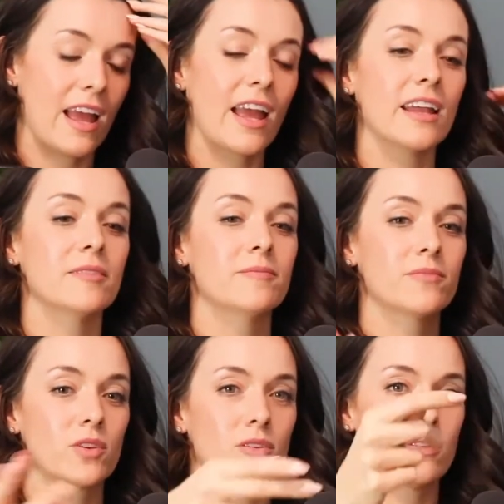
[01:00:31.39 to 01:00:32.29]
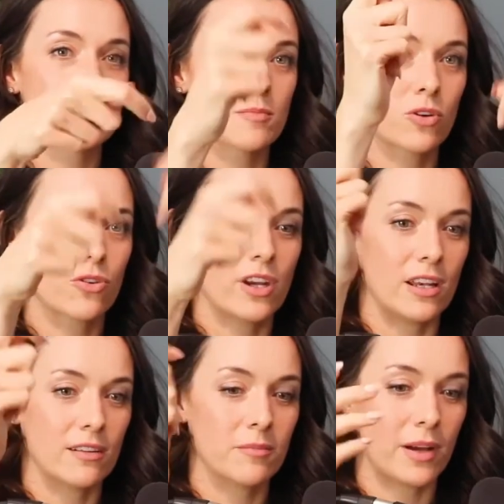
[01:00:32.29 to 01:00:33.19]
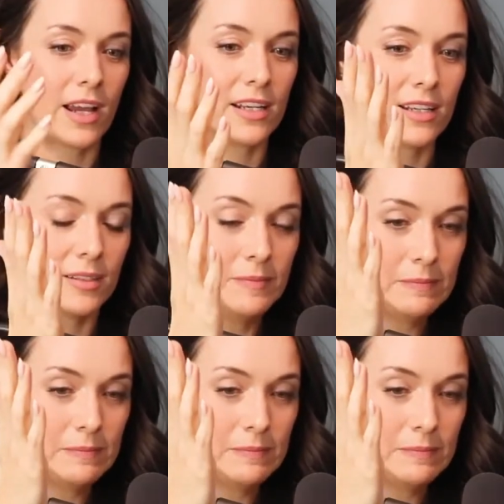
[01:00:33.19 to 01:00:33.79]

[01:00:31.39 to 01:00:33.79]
and some green behind it.